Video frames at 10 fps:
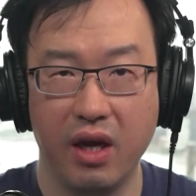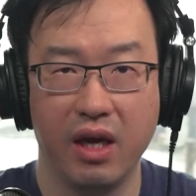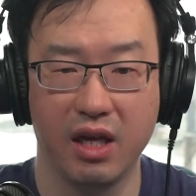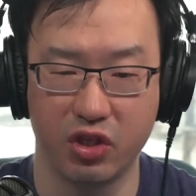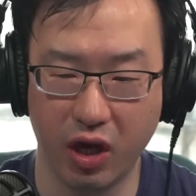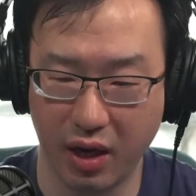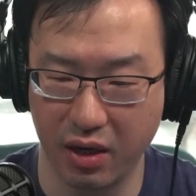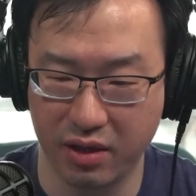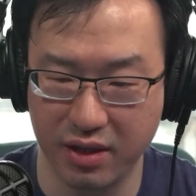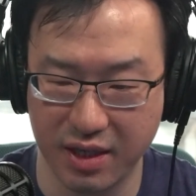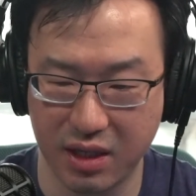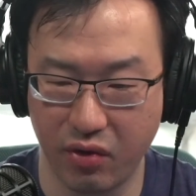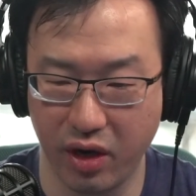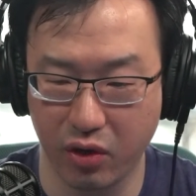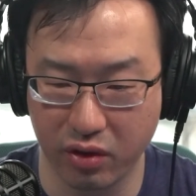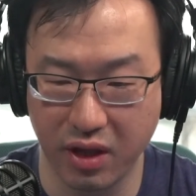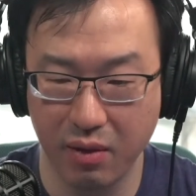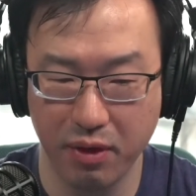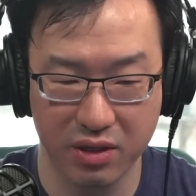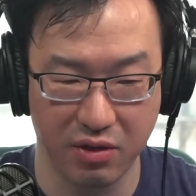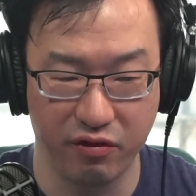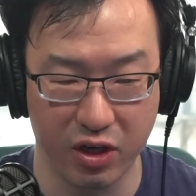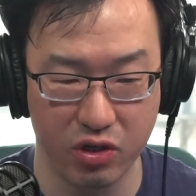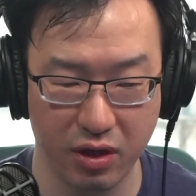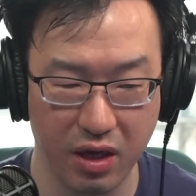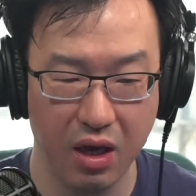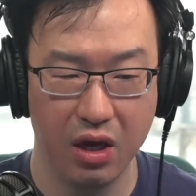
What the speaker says: is not necessarily a good thing, because eventually